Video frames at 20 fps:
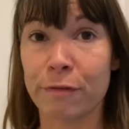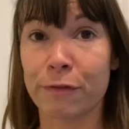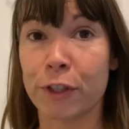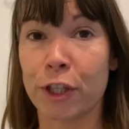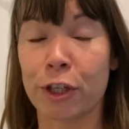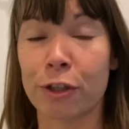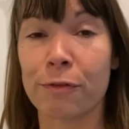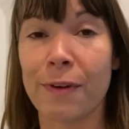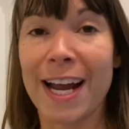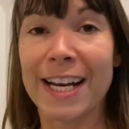for
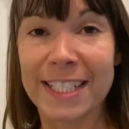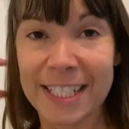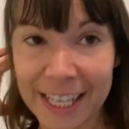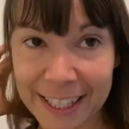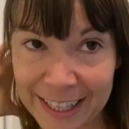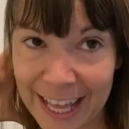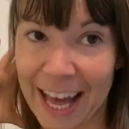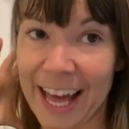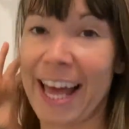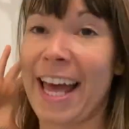
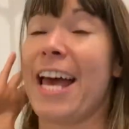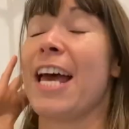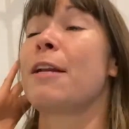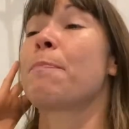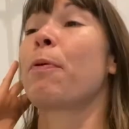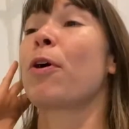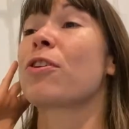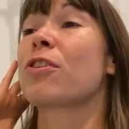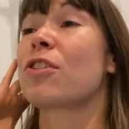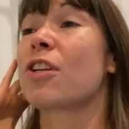correcting that
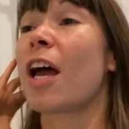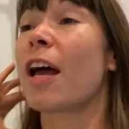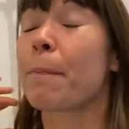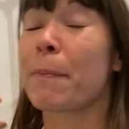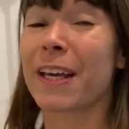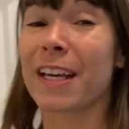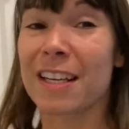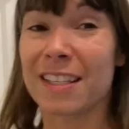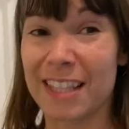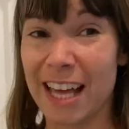head posture,
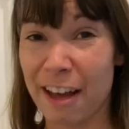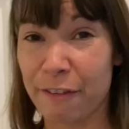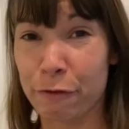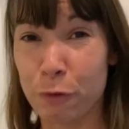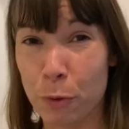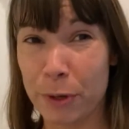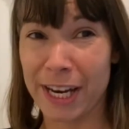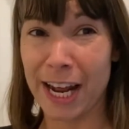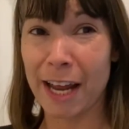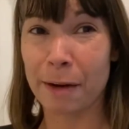because that
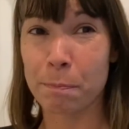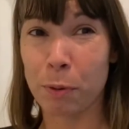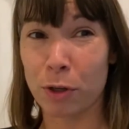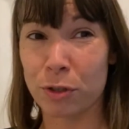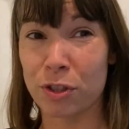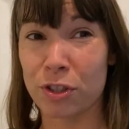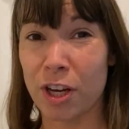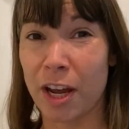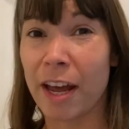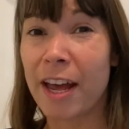forward head
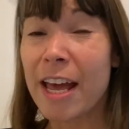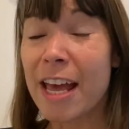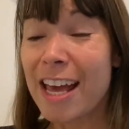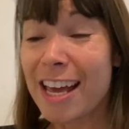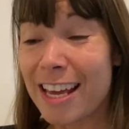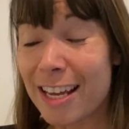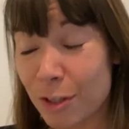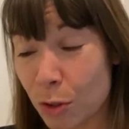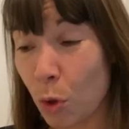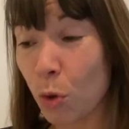posture
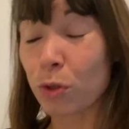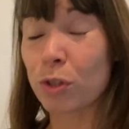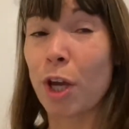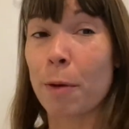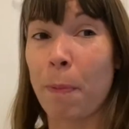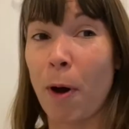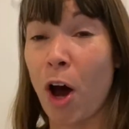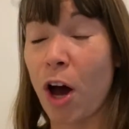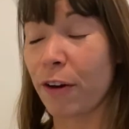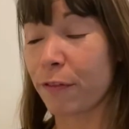is also
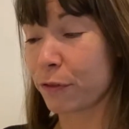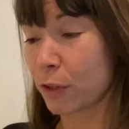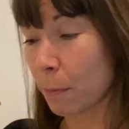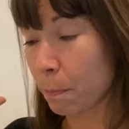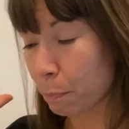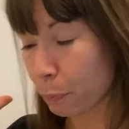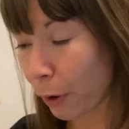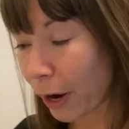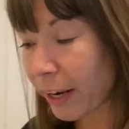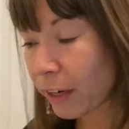part of the
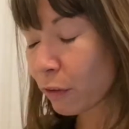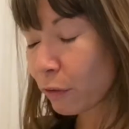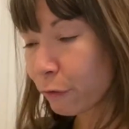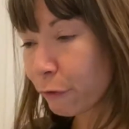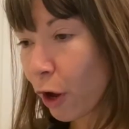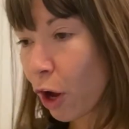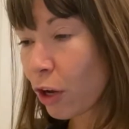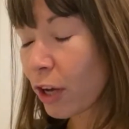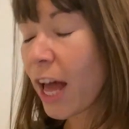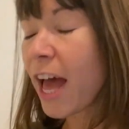brain
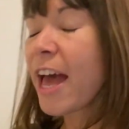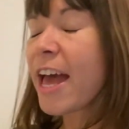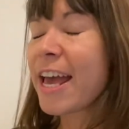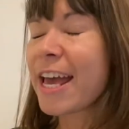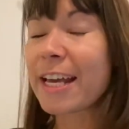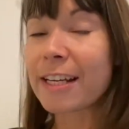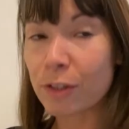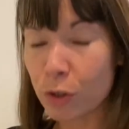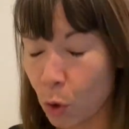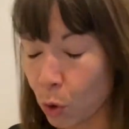fog.
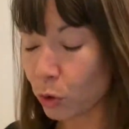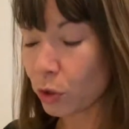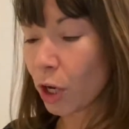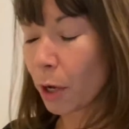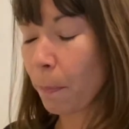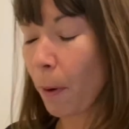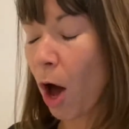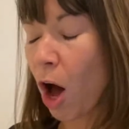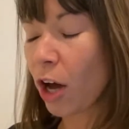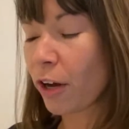It's also
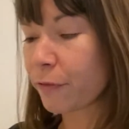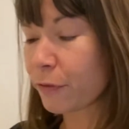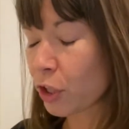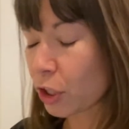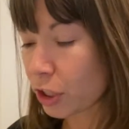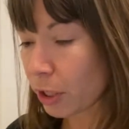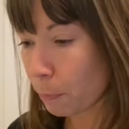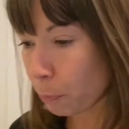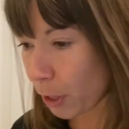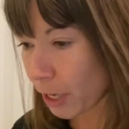part of the
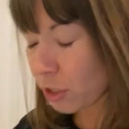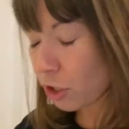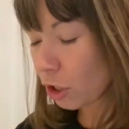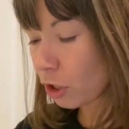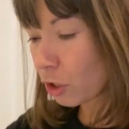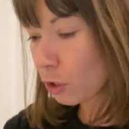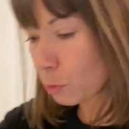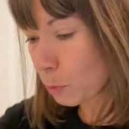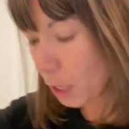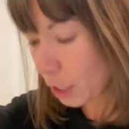depression
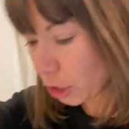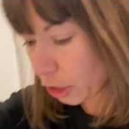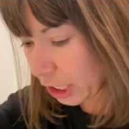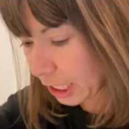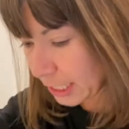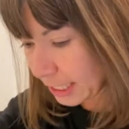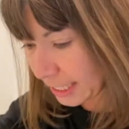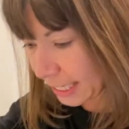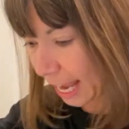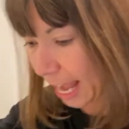because we're
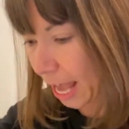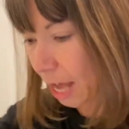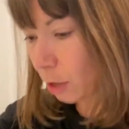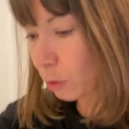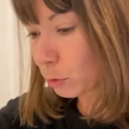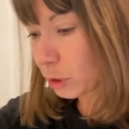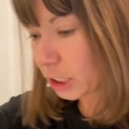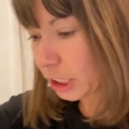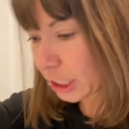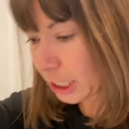looking down, we're